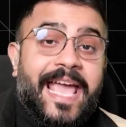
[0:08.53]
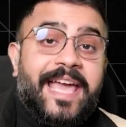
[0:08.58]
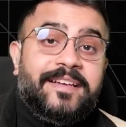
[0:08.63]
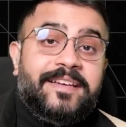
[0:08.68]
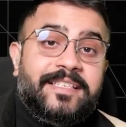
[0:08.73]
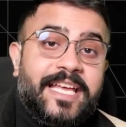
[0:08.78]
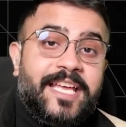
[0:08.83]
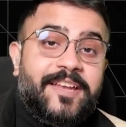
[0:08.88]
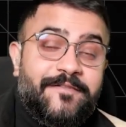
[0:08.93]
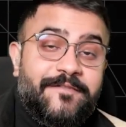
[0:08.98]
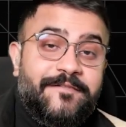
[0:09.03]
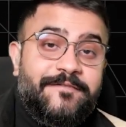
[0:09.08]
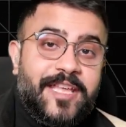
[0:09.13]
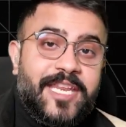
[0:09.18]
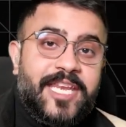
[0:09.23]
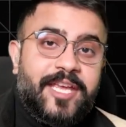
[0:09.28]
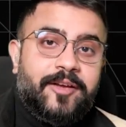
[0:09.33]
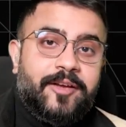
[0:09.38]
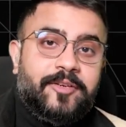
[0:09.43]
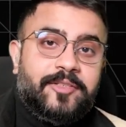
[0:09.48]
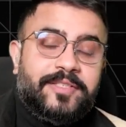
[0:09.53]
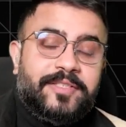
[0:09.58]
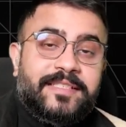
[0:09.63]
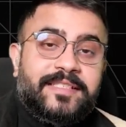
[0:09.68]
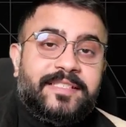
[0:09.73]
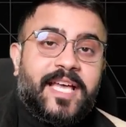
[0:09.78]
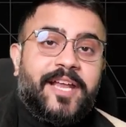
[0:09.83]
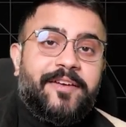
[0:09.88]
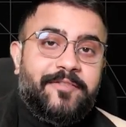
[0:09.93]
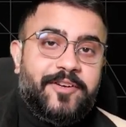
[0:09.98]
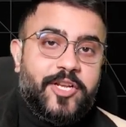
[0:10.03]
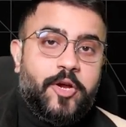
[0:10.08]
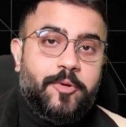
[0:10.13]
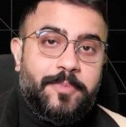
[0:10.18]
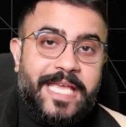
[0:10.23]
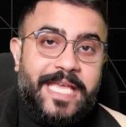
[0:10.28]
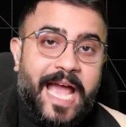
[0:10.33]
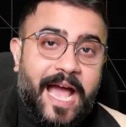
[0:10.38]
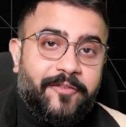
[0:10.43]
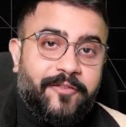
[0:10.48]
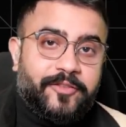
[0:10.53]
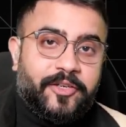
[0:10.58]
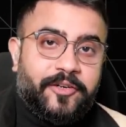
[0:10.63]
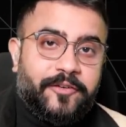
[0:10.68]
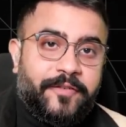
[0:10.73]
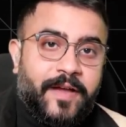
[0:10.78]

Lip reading: annotate videos inside of Adobe After